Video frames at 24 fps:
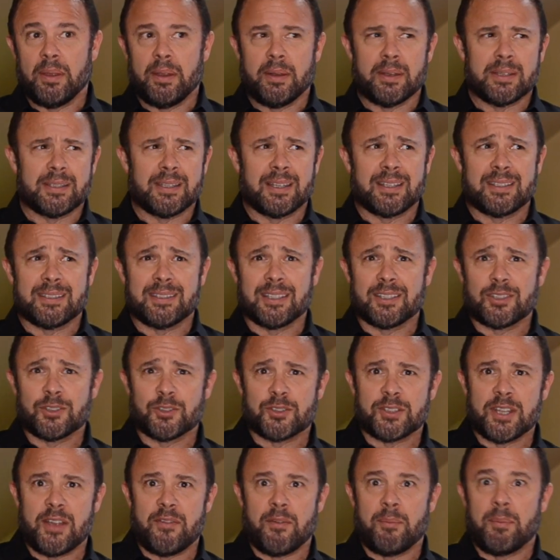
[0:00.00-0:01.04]
and it's like six or
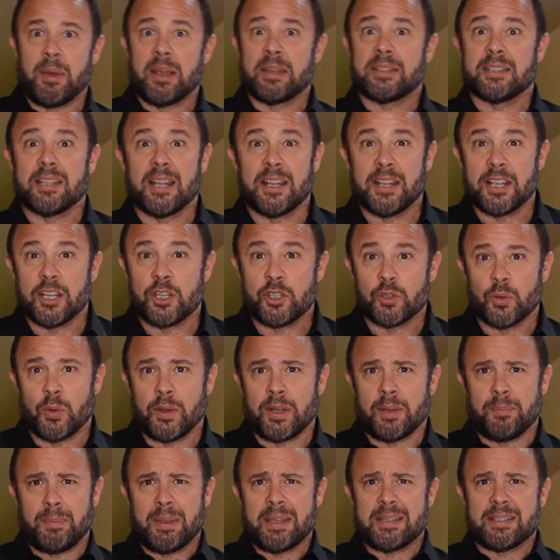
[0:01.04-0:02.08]
seven months, and then they
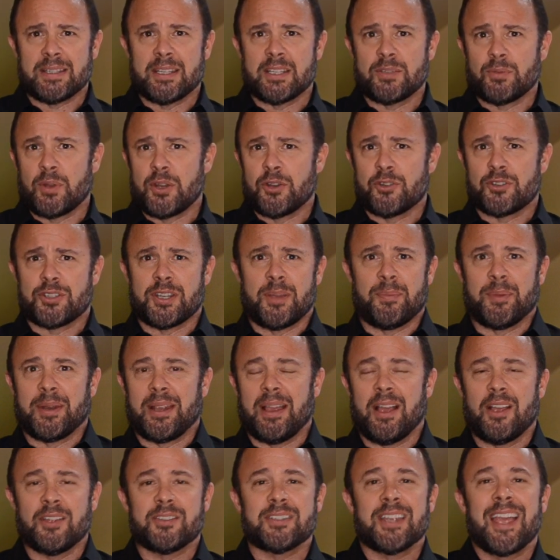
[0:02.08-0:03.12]
join the business under somebody
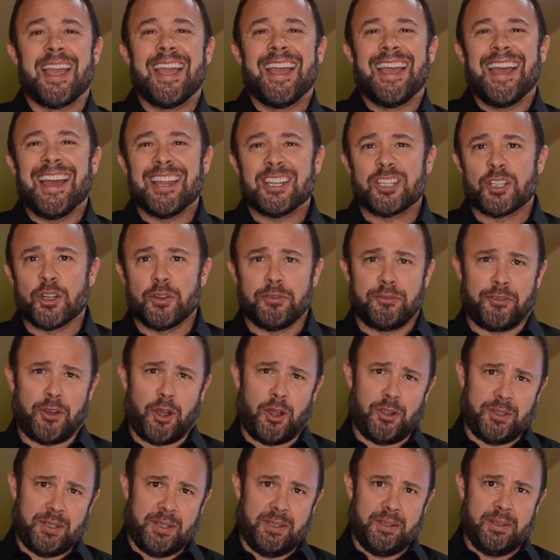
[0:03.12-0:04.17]
else, that's your
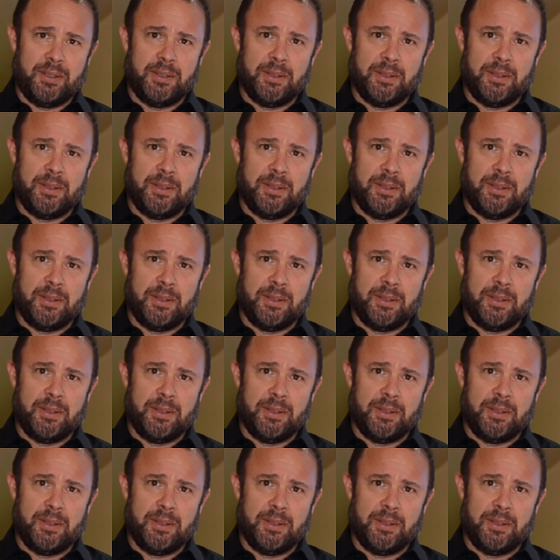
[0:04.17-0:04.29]
fault